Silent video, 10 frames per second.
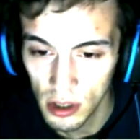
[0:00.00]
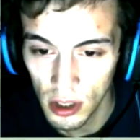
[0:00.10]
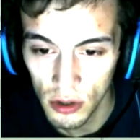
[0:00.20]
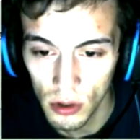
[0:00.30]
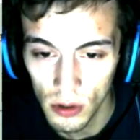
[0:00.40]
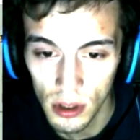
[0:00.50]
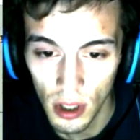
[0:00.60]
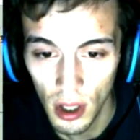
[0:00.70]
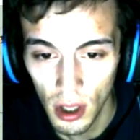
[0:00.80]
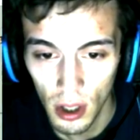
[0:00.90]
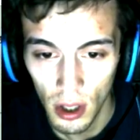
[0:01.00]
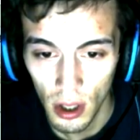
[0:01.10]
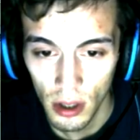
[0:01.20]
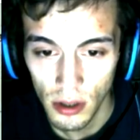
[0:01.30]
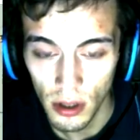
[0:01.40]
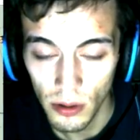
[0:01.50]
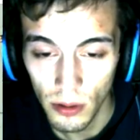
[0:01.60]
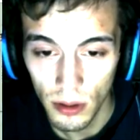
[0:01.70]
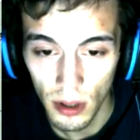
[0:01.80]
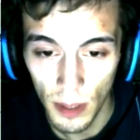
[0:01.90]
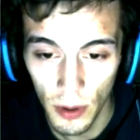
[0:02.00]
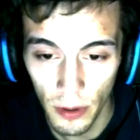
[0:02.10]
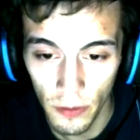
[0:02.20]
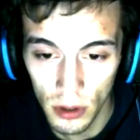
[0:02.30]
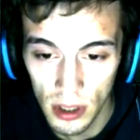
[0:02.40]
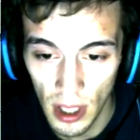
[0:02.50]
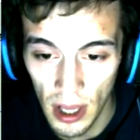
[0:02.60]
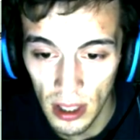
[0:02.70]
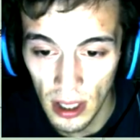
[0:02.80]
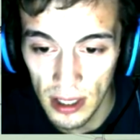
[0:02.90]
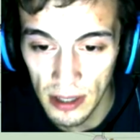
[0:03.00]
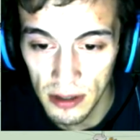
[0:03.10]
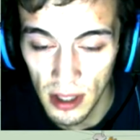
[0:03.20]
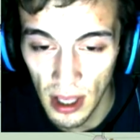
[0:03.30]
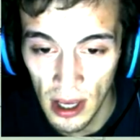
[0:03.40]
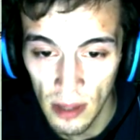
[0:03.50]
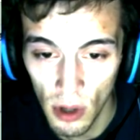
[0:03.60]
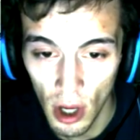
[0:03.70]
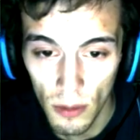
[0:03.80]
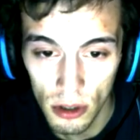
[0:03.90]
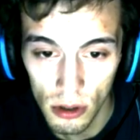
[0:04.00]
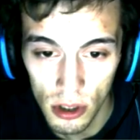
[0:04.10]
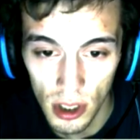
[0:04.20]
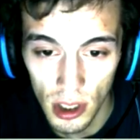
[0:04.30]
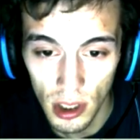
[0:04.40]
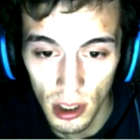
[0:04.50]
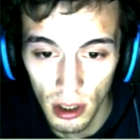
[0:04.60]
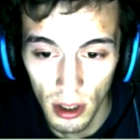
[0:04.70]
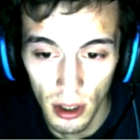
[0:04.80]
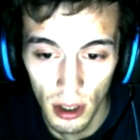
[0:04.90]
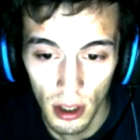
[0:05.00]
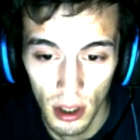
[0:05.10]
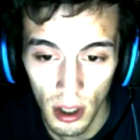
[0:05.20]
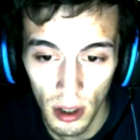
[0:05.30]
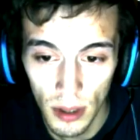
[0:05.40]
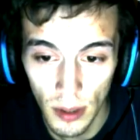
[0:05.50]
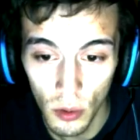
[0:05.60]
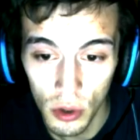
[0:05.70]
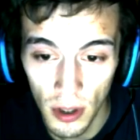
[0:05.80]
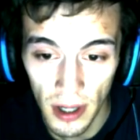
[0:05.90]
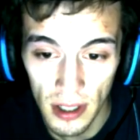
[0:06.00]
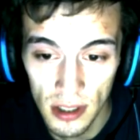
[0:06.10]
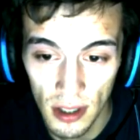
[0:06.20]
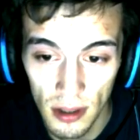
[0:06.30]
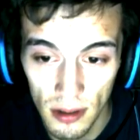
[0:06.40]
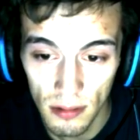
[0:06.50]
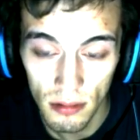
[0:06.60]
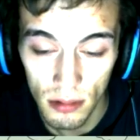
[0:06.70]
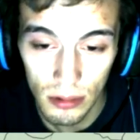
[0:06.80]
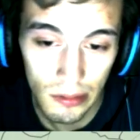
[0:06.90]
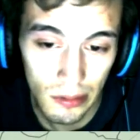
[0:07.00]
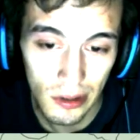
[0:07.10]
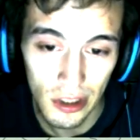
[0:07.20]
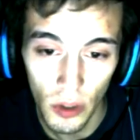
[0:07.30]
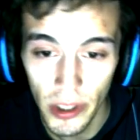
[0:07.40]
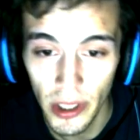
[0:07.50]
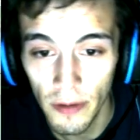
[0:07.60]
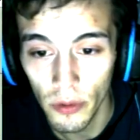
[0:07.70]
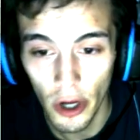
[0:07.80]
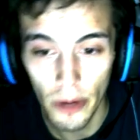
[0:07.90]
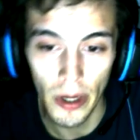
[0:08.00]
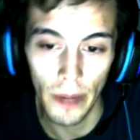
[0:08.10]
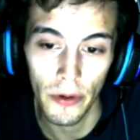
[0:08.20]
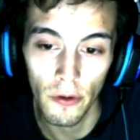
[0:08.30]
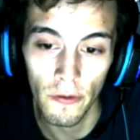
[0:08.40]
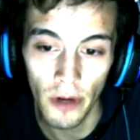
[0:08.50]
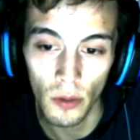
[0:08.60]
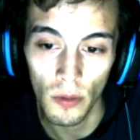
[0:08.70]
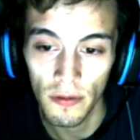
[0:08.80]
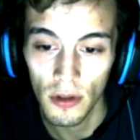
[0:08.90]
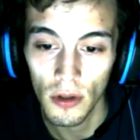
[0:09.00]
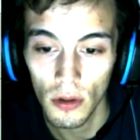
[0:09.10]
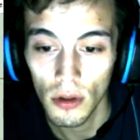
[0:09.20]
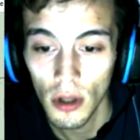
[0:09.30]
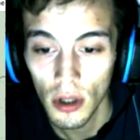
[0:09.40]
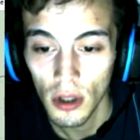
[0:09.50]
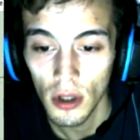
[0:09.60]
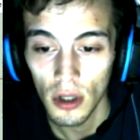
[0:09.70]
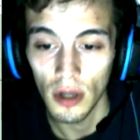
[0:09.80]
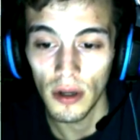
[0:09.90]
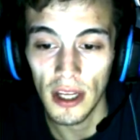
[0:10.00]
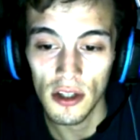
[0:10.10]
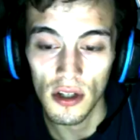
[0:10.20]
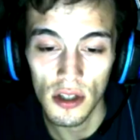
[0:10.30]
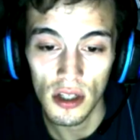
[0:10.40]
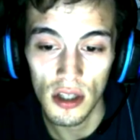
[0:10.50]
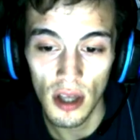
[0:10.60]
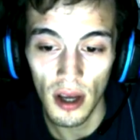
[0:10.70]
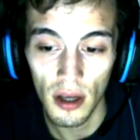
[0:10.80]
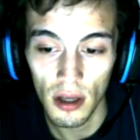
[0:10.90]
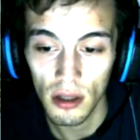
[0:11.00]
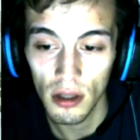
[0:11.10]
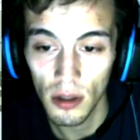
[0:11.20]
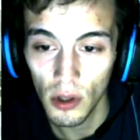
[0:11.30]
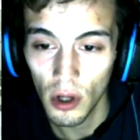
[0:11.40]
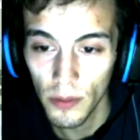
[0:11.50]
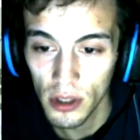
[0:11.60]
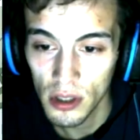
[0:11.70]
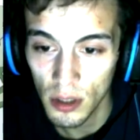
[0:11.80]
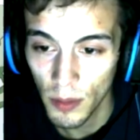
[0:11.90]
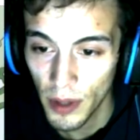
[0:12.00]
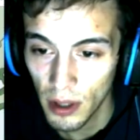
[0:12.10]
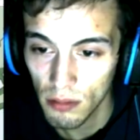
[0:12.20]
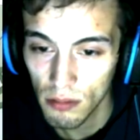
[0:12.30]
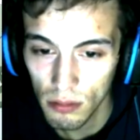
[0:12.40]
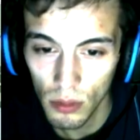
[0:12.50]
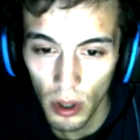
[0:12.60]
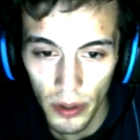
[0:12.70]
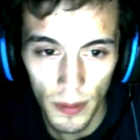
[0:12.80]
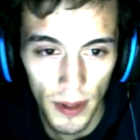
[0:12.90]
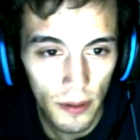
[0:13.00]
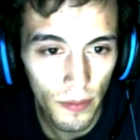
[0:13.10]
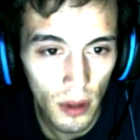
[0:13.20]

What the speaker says: you know, it's yours. So I could build a fortress there and then get down to there, and then we go into Austria. Now also I can start, I don't really know if I want to open up a new front with a new nation just yet. The Ottomans I'm a bit worried about.